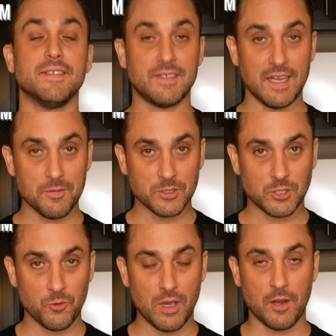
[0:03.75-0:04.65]
Today I'm going to
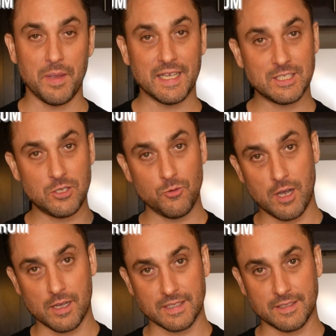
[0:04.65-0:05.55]
show you how to make two
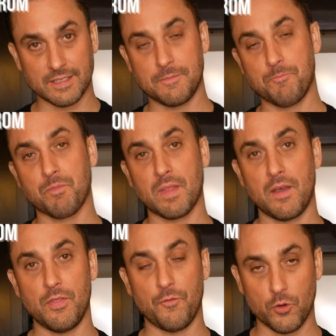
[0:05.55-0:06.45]
cocktails.
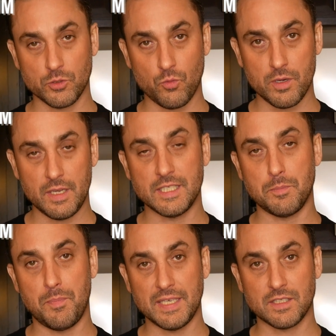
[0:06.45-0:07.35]
The first one is
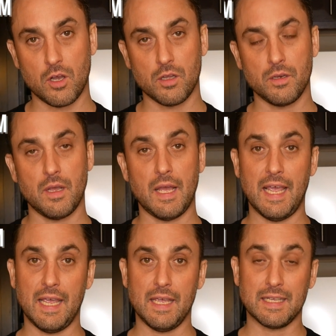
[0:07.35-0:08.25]
based on
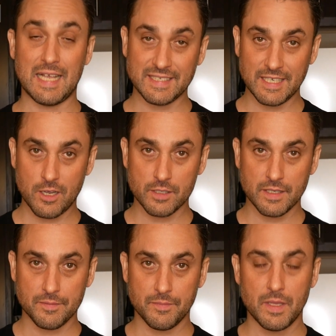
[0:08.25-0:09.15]
a classic
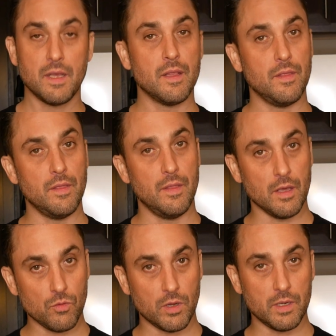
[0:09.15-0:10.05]
cocktail. The
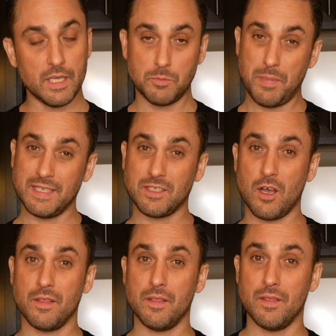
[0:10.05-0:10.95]
other one is based
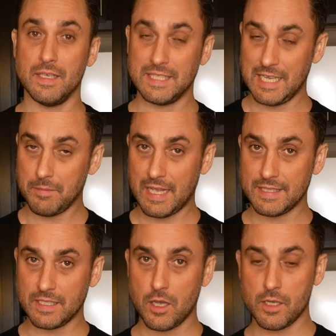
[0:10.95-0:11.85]
on the same
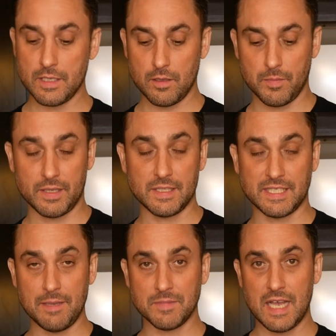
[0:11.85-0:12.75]
classic cocktail, but at the
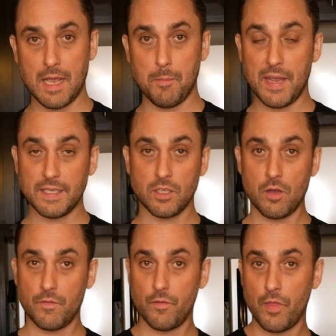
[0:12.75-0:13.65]
same time based
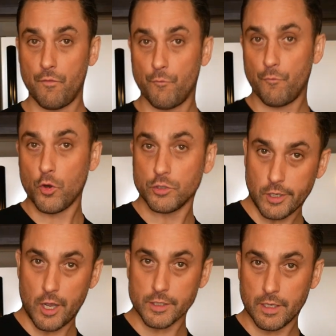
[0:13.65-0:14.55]
off of the first
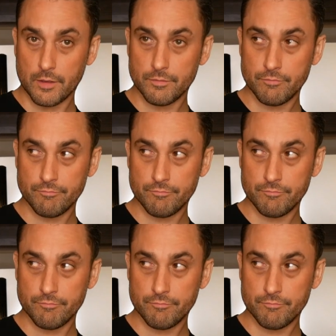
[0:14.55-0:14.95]
cocktail.